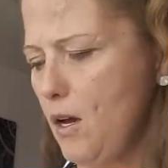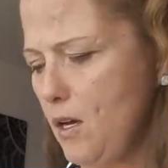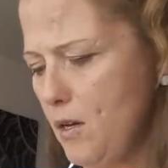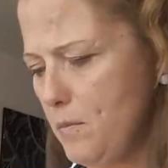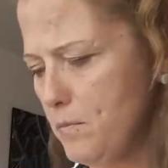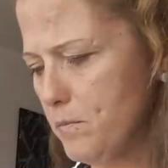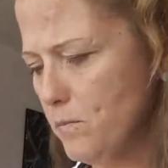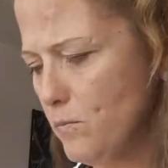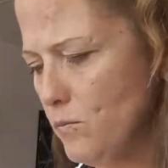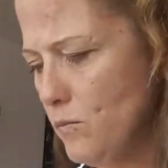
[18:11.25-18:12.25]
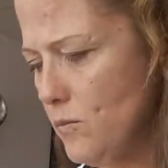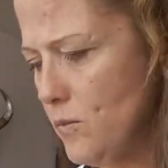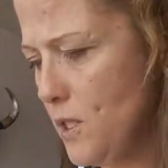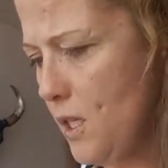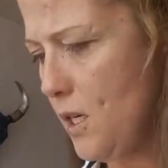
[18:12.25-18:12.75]

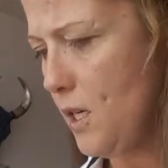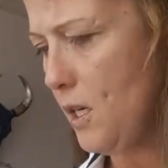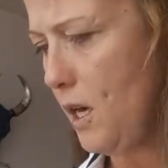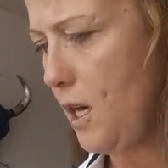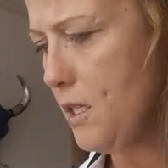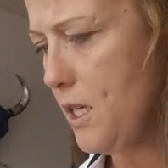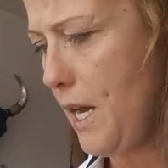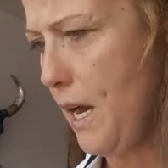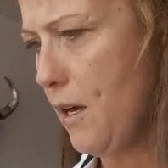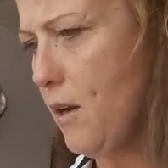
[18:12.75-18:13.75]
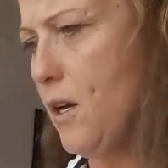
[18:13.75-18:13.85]
And yeah,